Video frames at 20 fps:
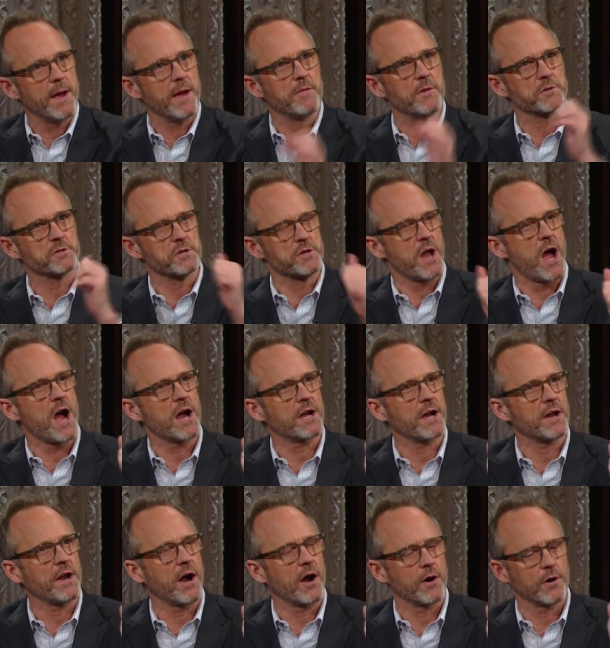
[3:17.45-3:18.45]
and there's a knock
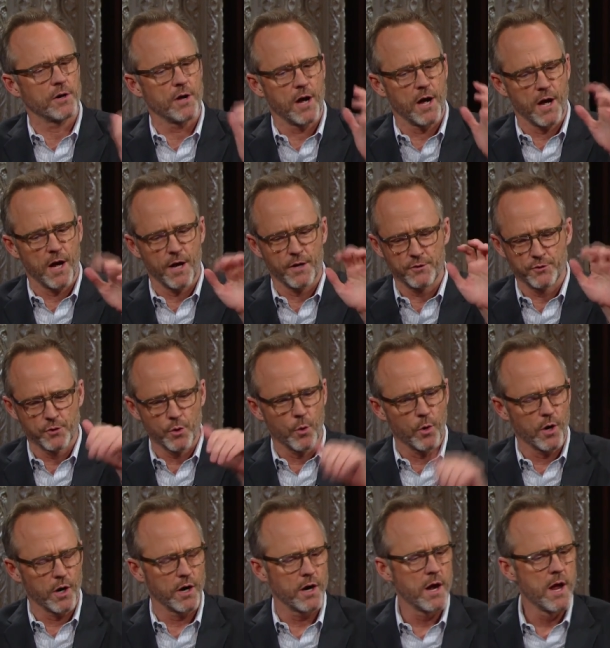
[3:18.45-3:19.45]
on our
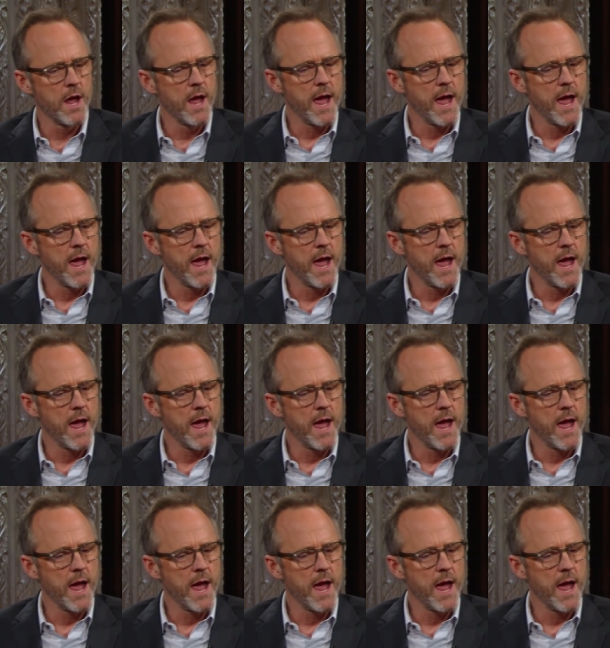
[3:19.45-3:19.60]
door,